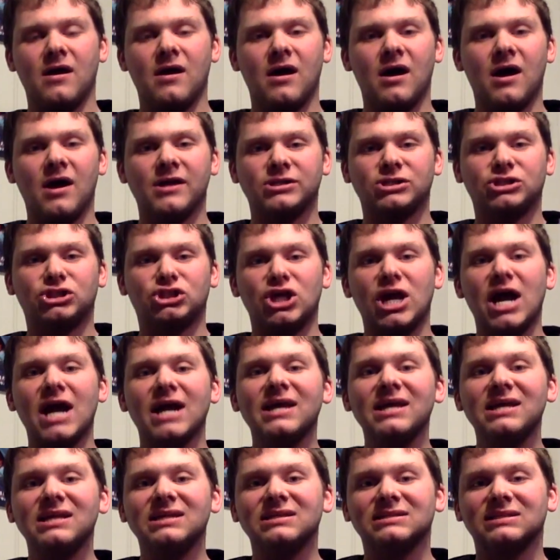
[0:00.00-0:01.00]
on
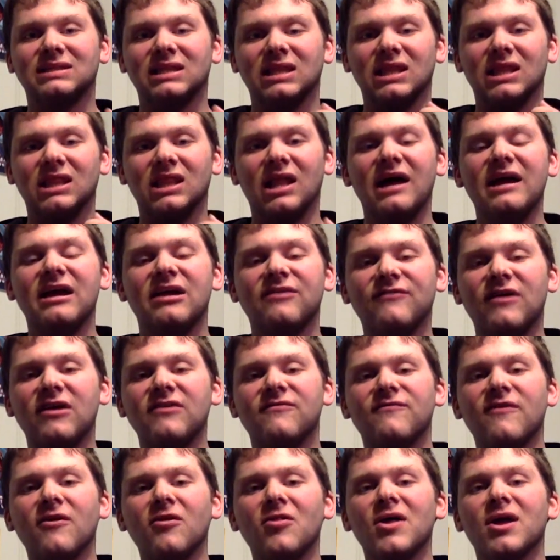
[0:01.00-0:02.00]
Jackie's life. I
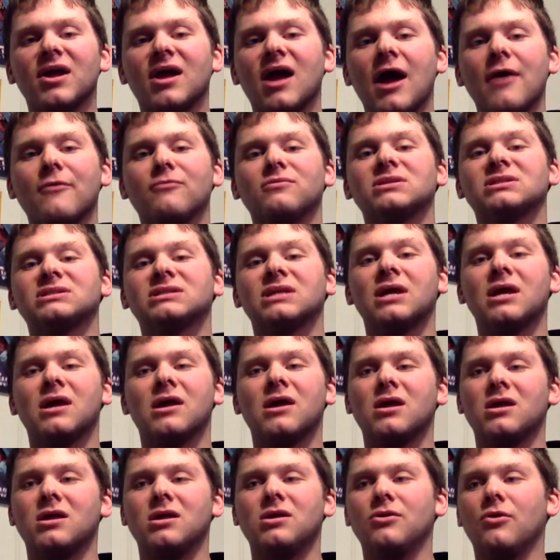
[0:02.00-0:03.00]
felt like I was,
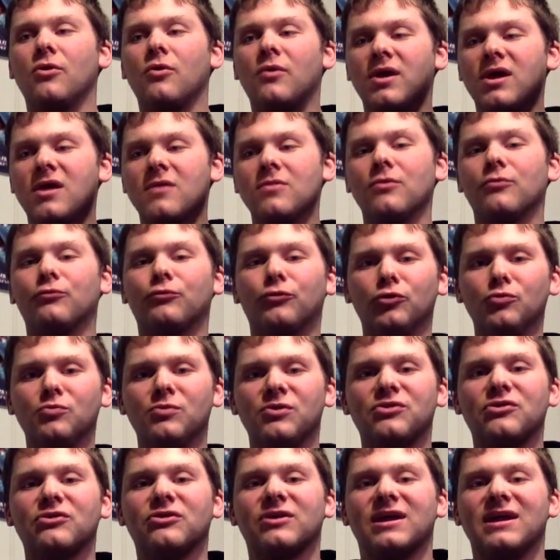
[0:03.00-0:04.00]
you know, in the room
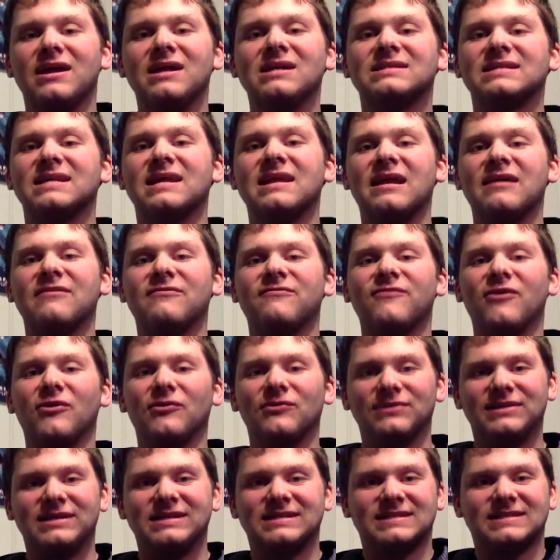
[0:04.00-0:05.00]
with her kids, and I
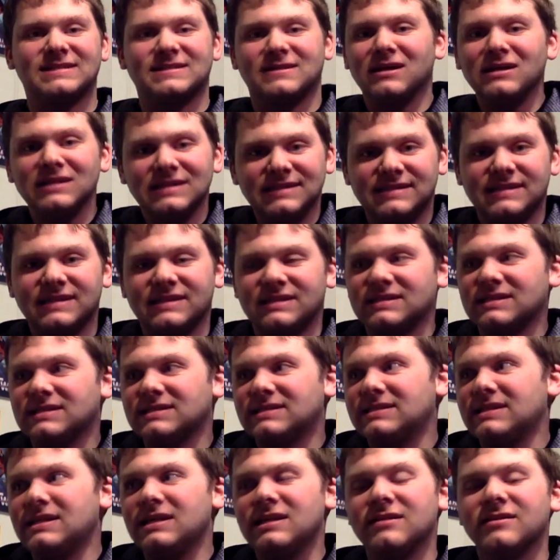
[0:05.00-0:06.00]
felt disgusting
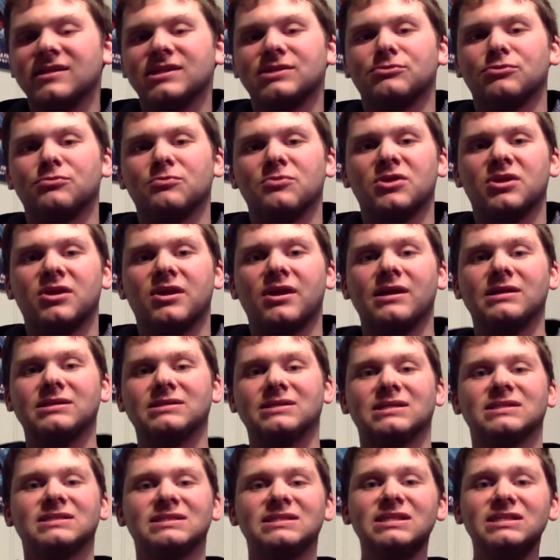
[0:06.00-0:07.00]
sitting in this room with
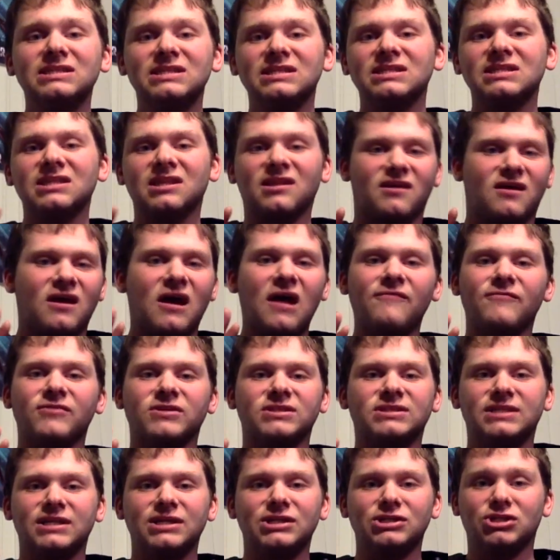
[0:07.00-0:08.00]
kids, because this isn't the
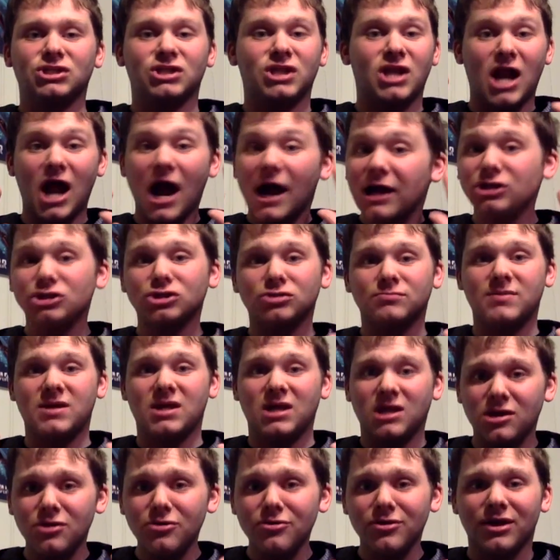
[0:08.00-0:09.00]
conversation that I should be
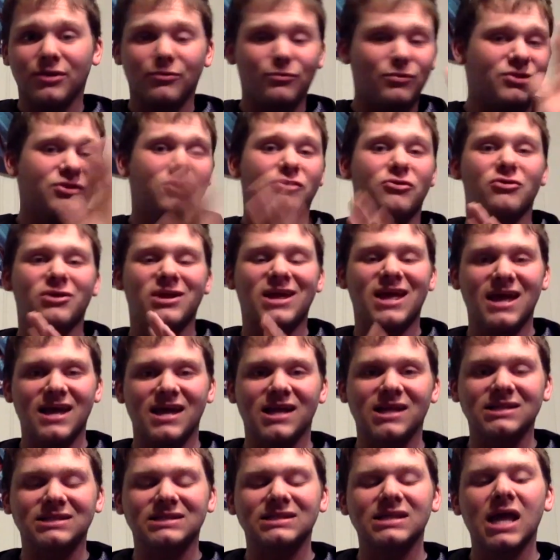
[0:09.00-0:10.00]
hearing with her
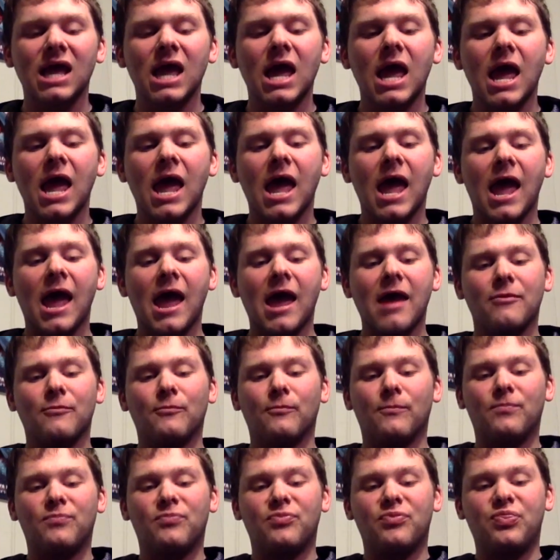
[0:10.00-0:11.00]
kids.
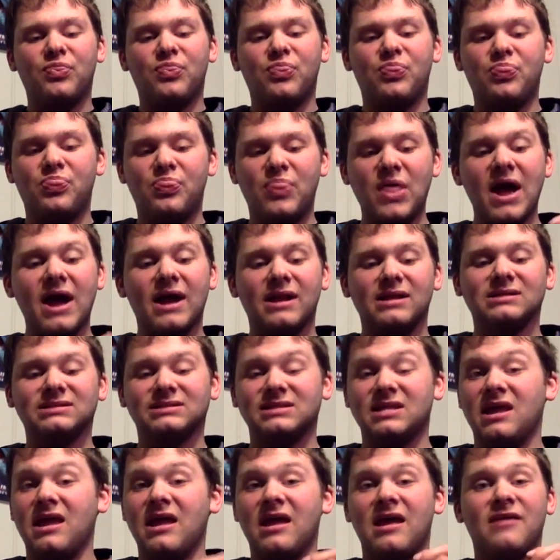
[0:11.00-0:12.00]
And that
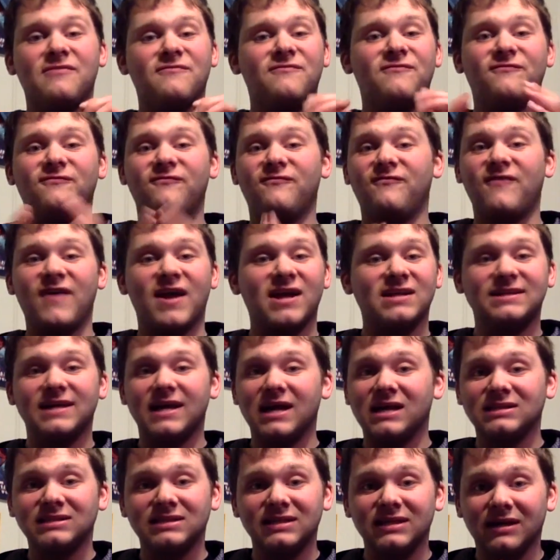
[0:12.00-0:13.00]
is a
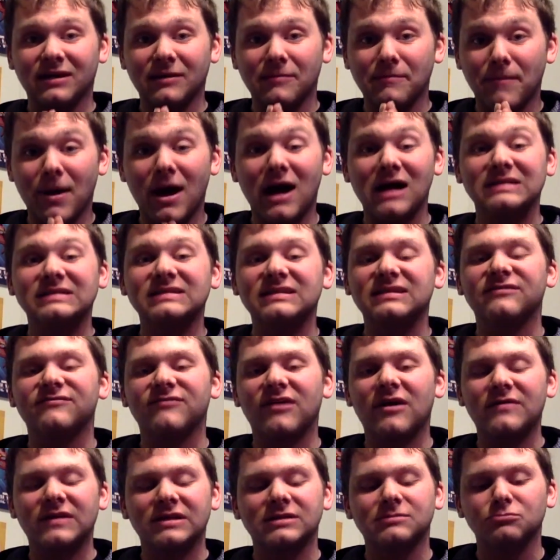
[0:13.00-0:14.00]
fantastic positive
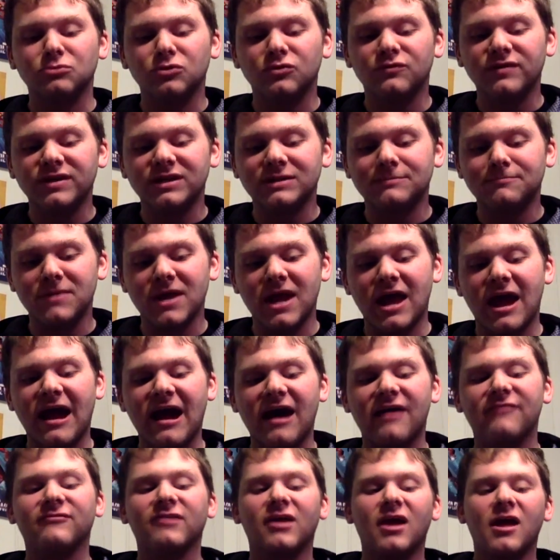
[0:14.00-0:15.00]
on this movie's
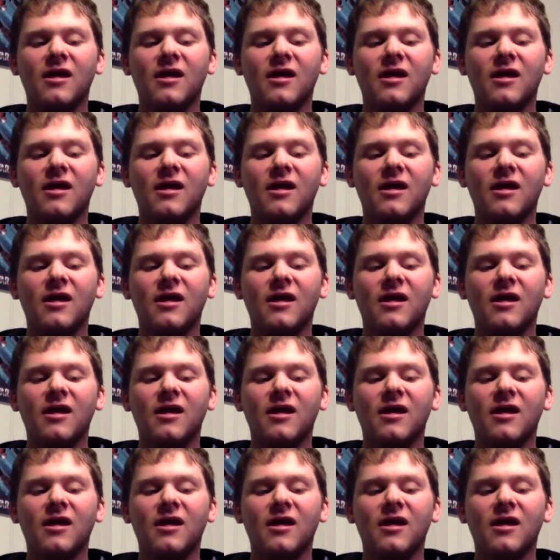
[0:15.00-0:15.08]
behalf.